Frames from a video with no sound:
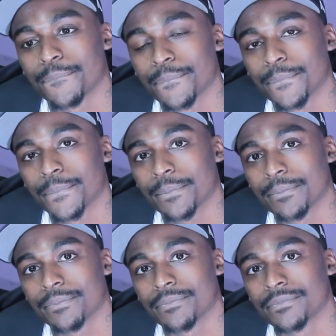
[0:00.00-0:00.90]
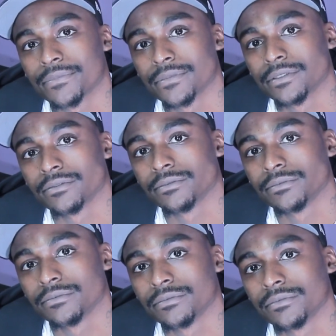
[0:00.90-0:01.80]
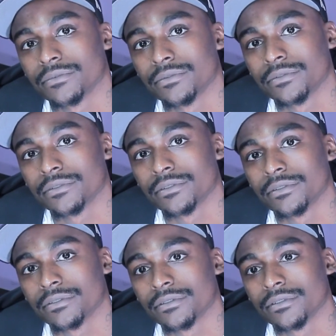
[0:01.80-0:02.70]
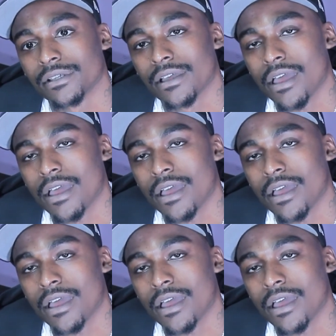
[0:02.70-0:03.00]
I want to ask, do you have any last comments or